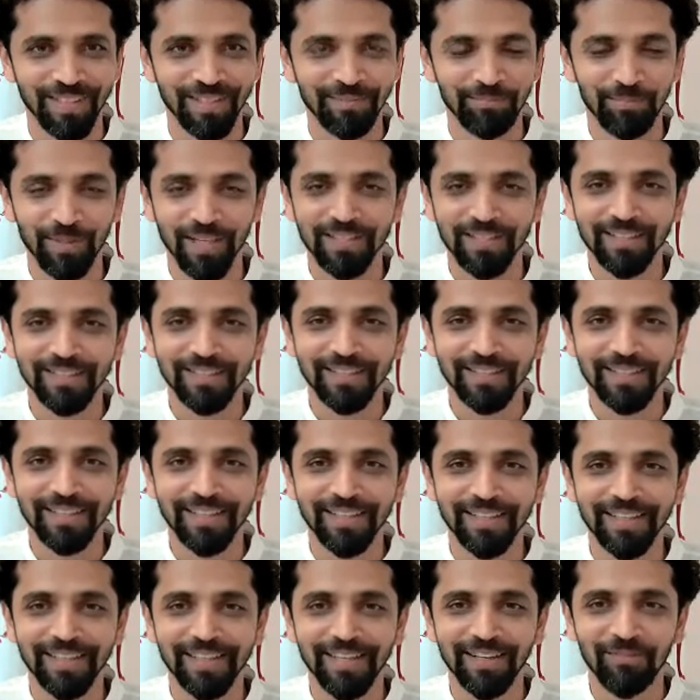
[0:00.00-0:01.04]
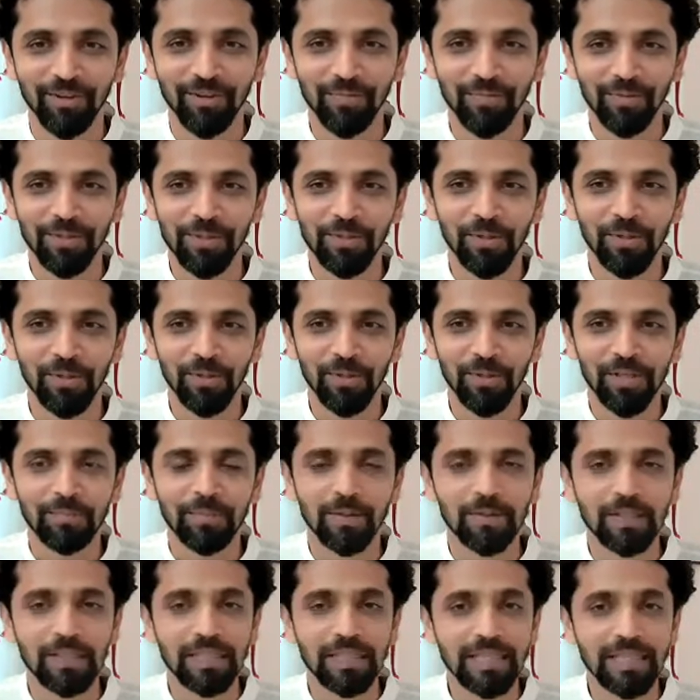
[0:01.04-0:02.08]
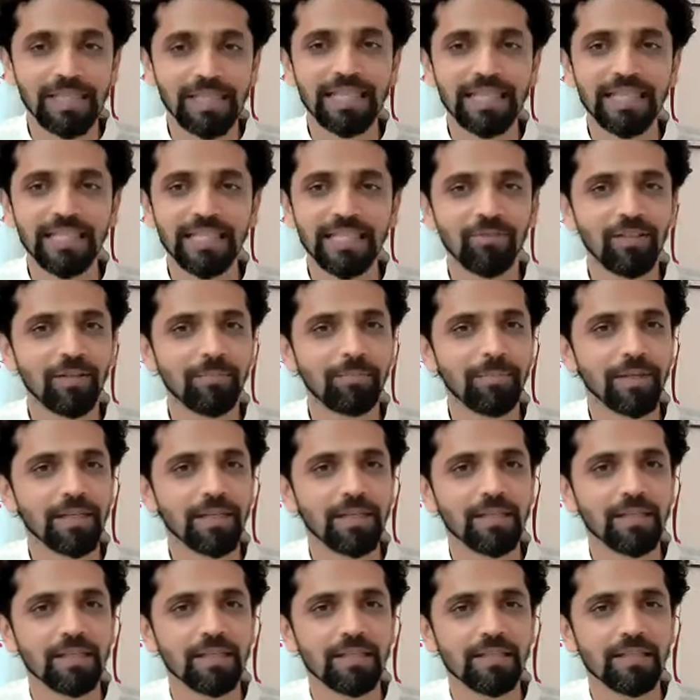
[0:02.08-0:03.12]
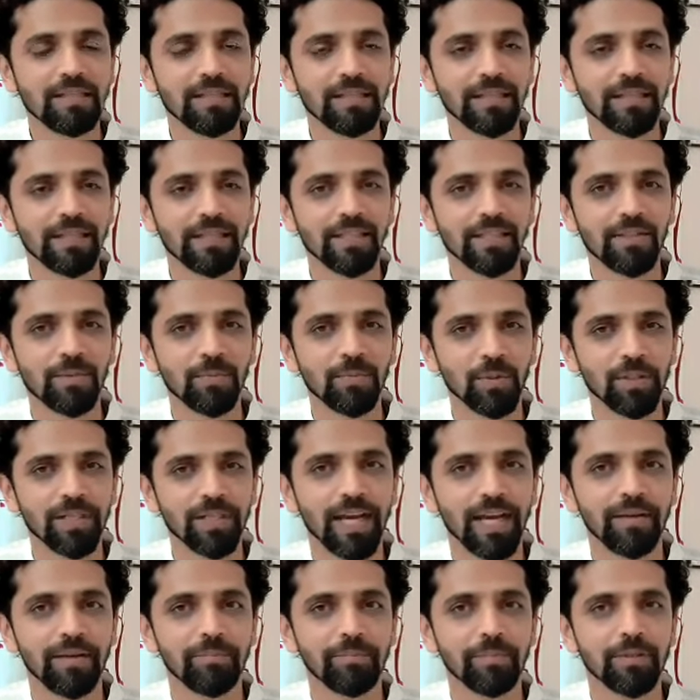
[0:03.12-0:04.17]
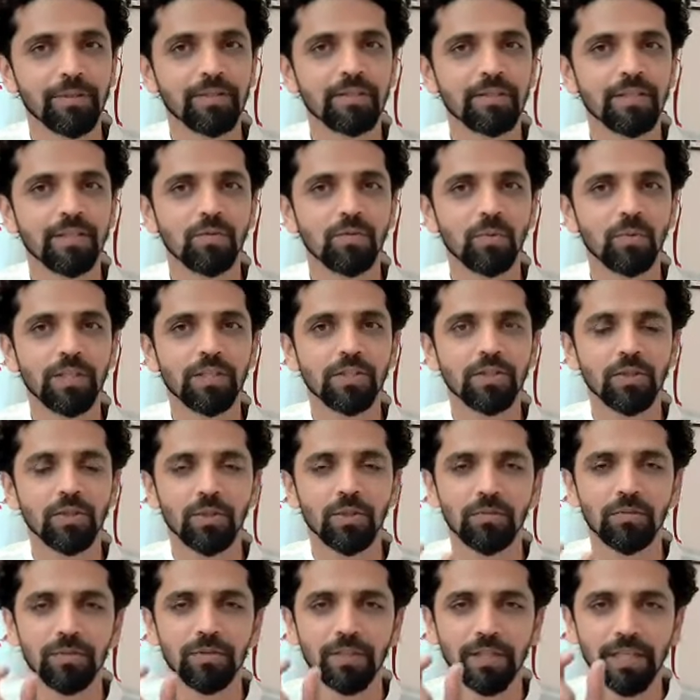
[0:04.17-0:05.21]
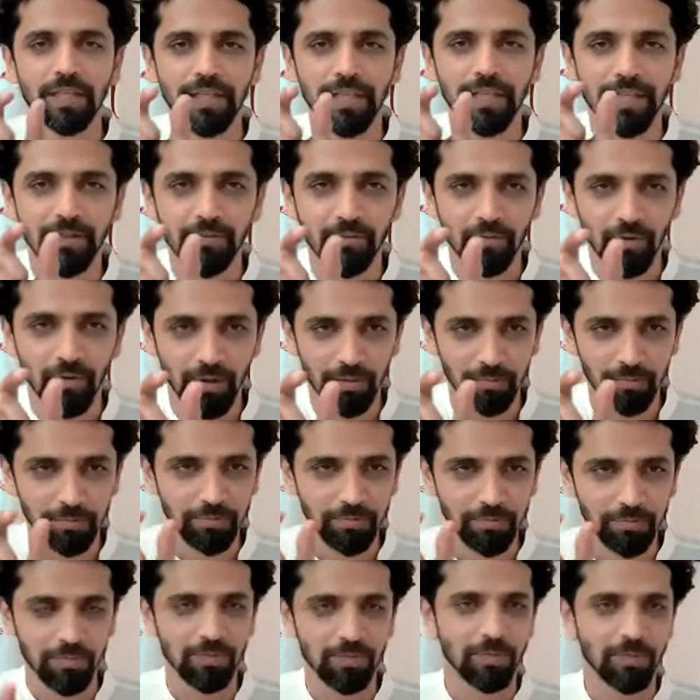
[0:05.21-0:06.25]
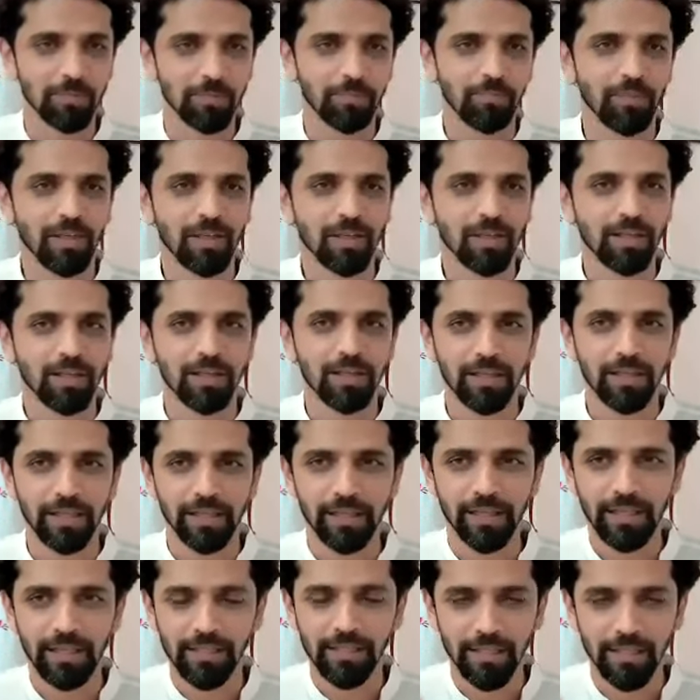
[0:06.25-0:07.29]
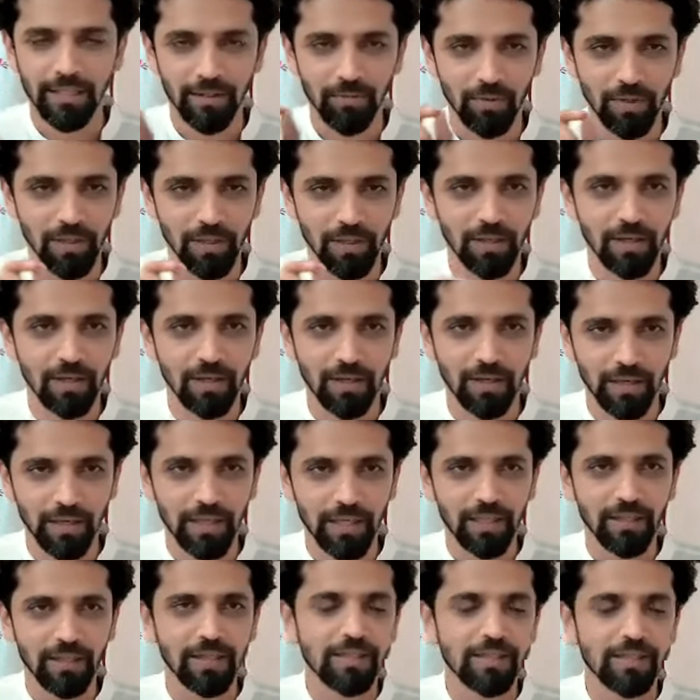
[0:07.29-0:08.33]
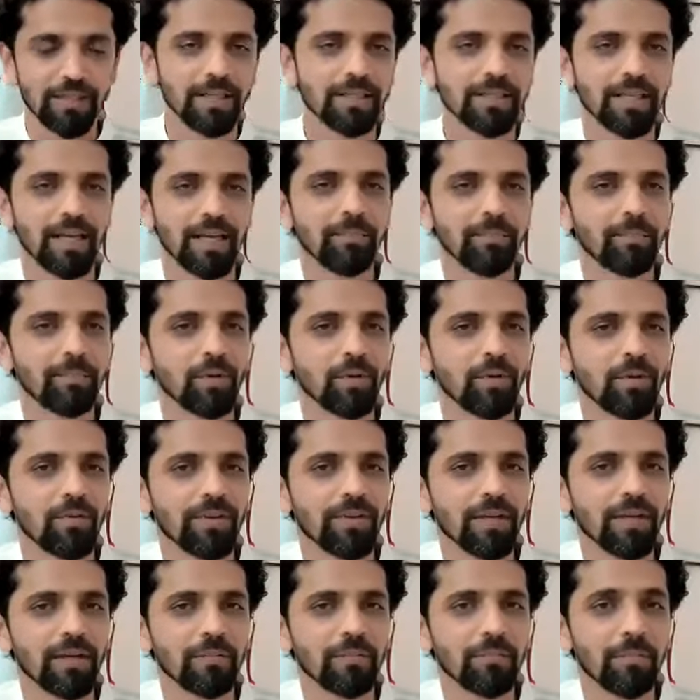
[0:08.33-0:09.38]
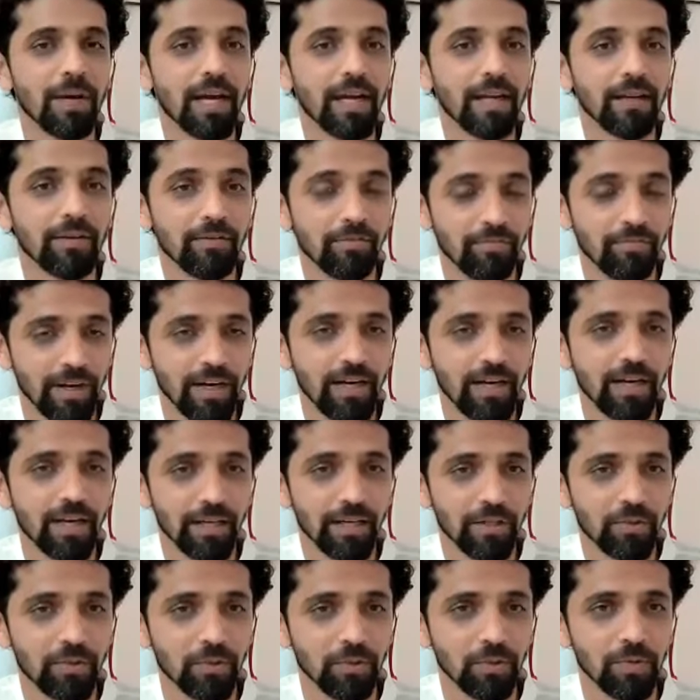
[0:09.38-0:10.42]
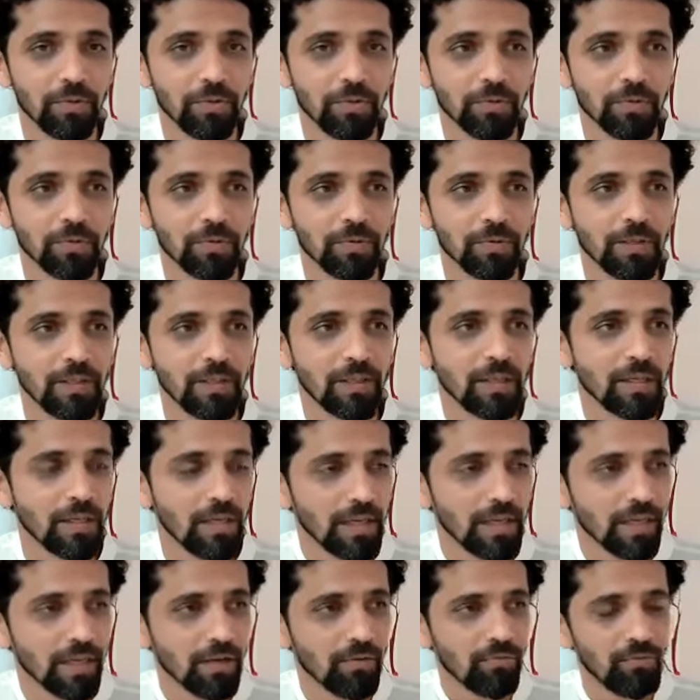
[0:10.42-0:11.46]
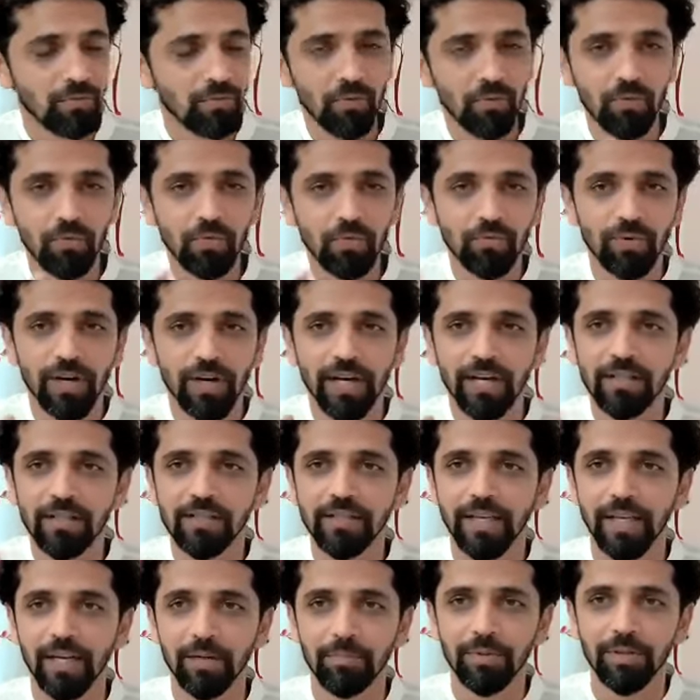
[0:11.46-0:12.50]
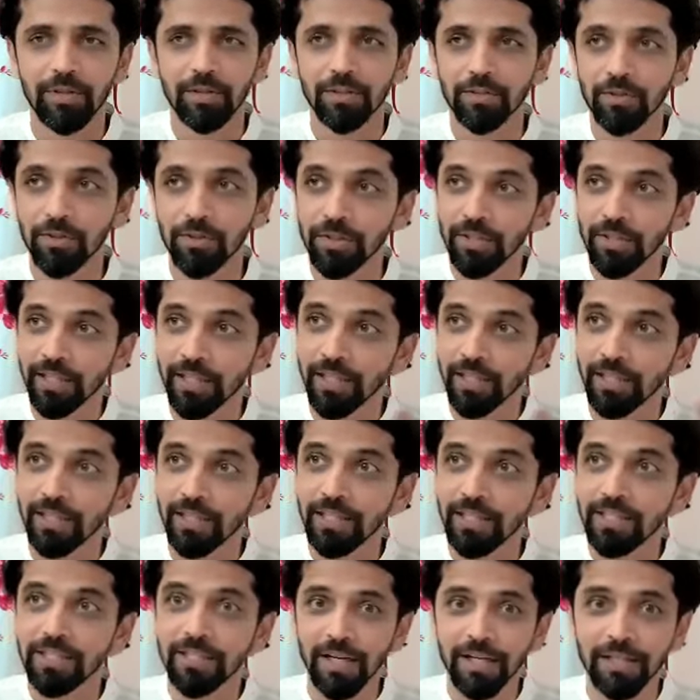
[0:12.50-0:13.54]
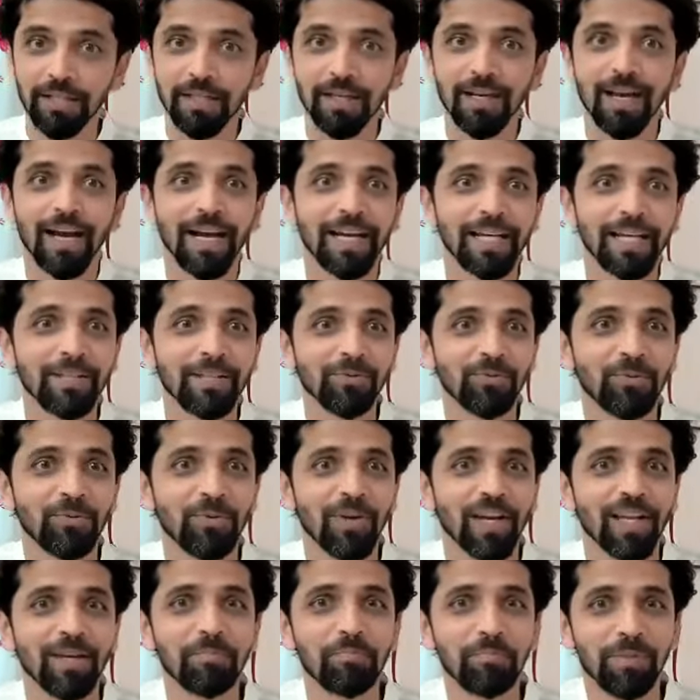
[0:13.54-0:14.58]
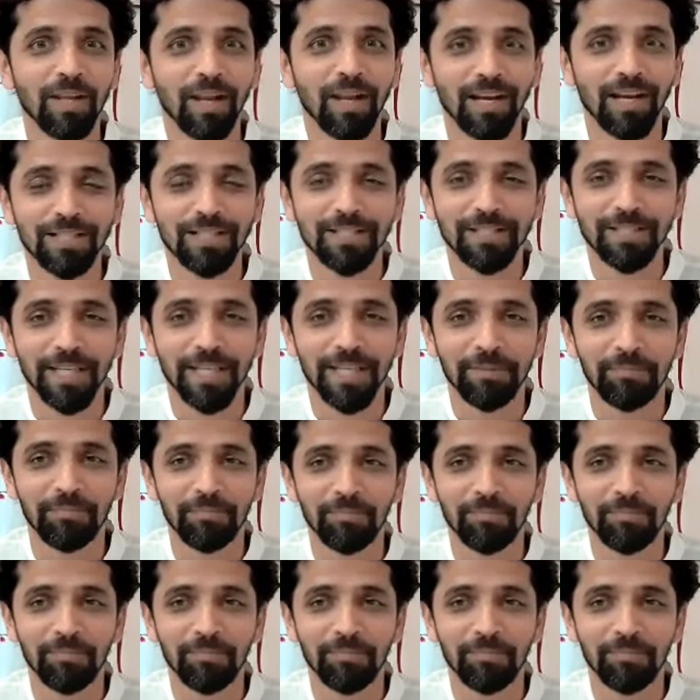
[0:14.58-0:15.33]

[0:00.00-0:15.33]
But when we talk about negative dependencies, what happens is we sort of create forms. Like let's say in this example of my friend I told you, like a few friends helped her. So she's like, these are the guys who helped me last time.